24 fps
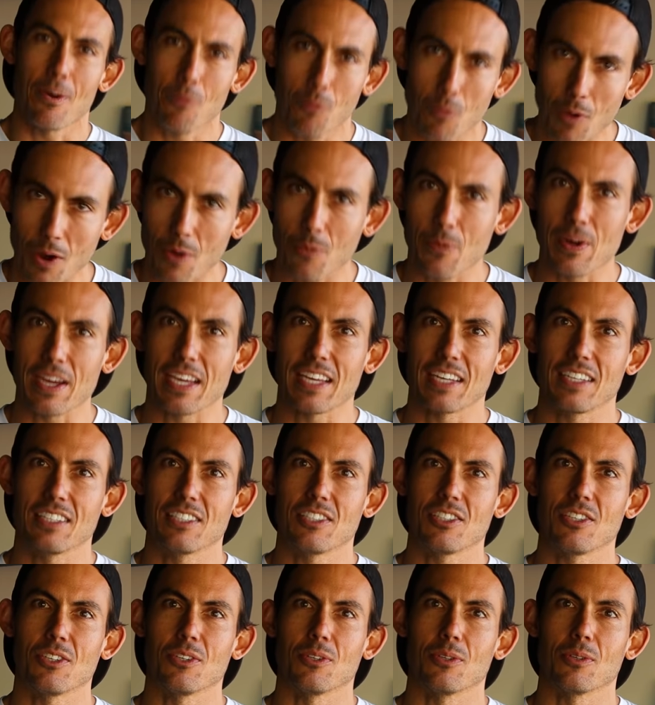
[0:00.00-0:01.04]
and what we can
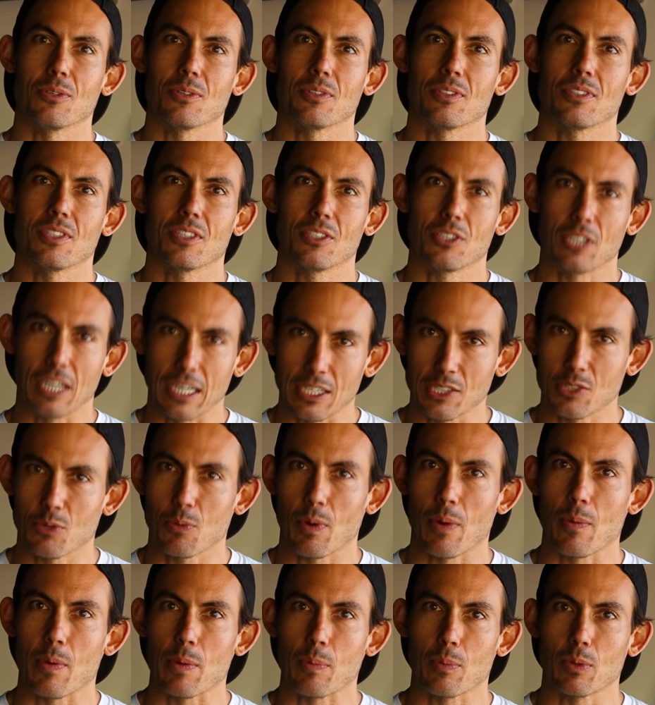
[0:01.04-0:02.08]
do to change the
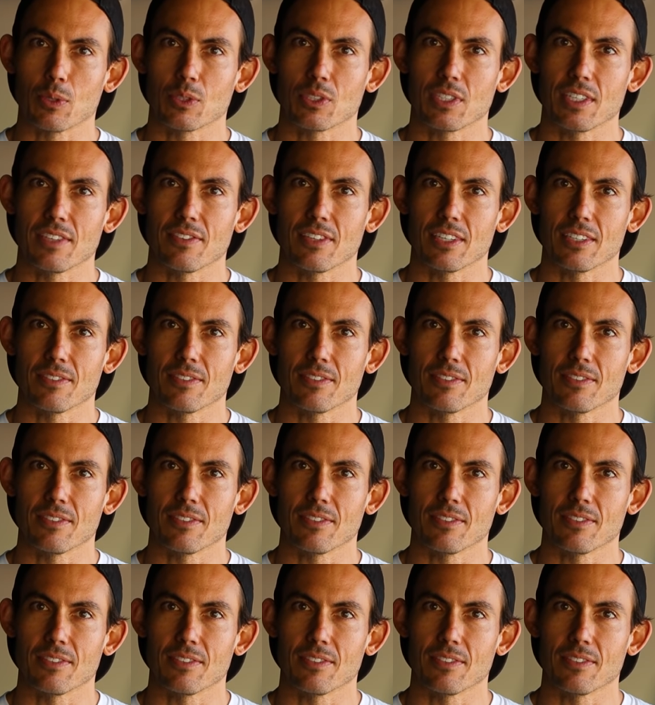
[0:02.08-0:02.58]
way we perceive